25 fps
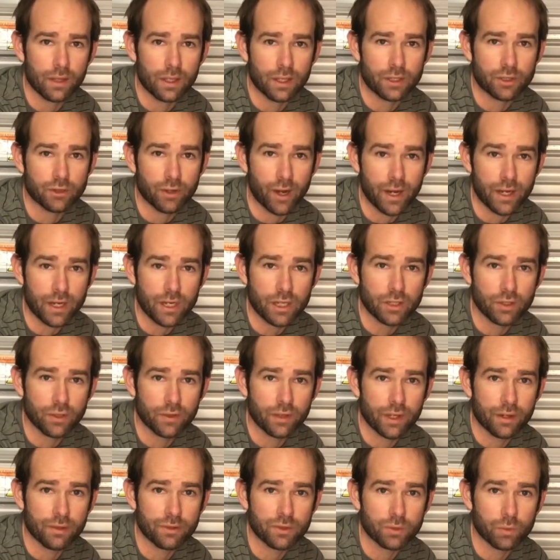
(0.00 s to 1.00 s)
drainage on
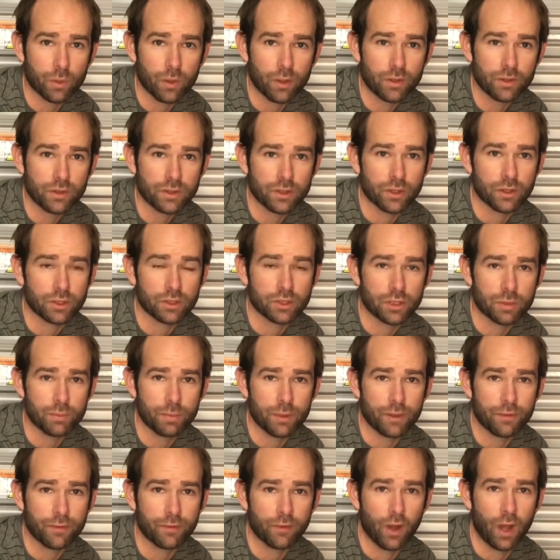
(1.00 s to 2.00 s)
there as well, so it should
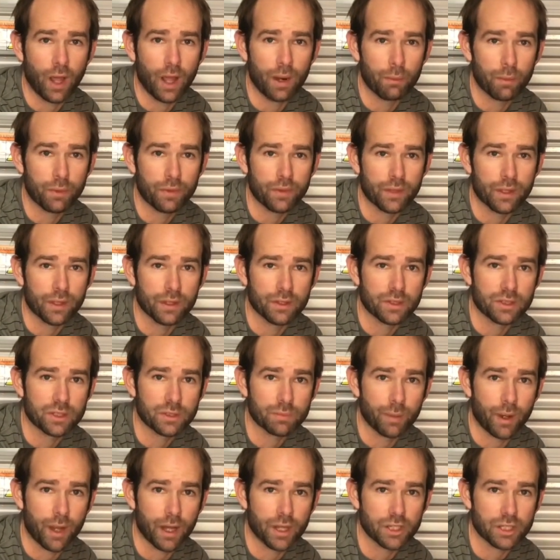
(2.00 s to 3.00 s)
be fine with the
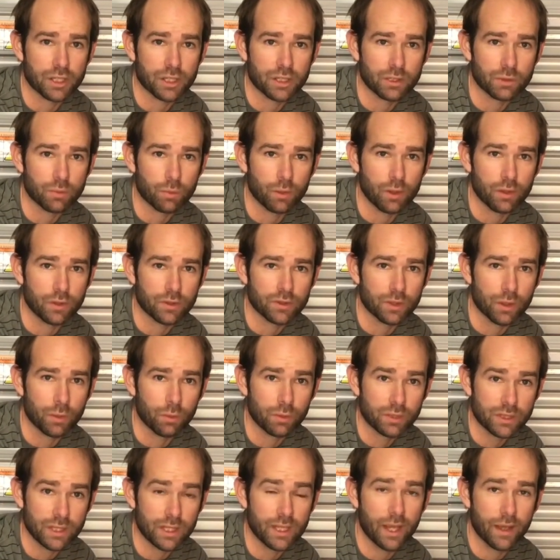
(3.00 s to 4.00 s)
sparging as well. So
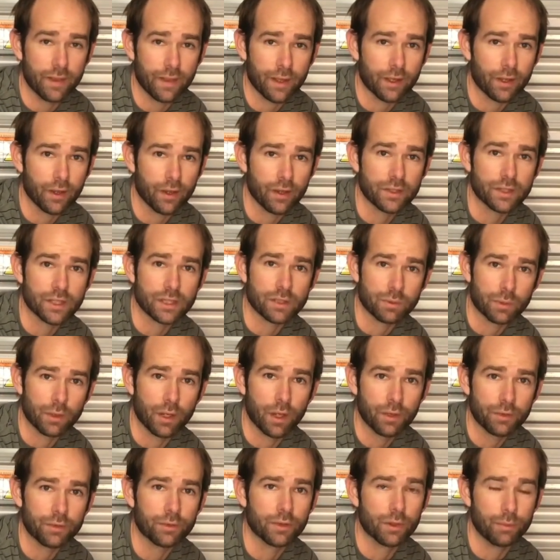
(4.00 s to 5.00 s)
we'll see how that goes as we
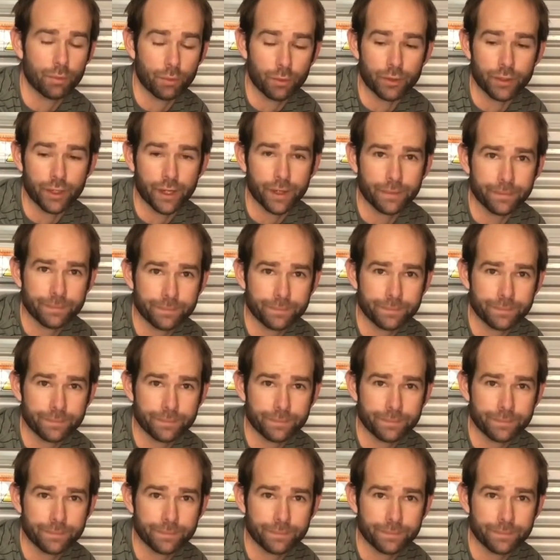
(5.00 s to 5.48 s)
go through the brew day.